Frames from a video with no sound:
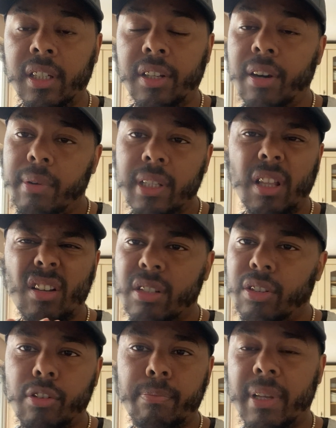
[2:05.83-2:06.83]
No one
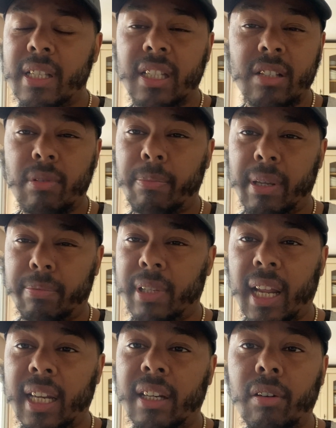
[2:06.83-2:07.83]
doesn't do business with people
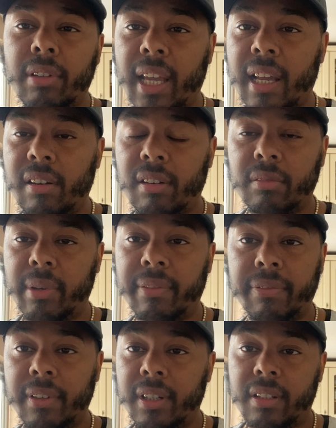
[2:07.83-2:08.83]
that they don't get along
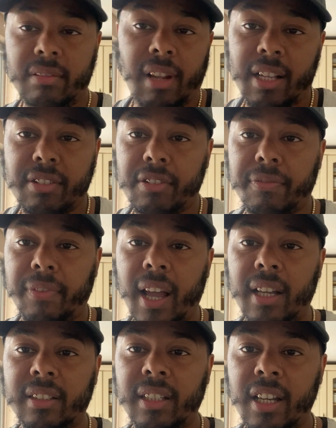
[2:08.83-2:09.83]
with. That's just
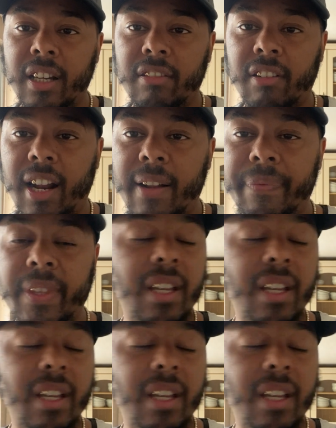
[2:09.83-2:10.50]
fact, right?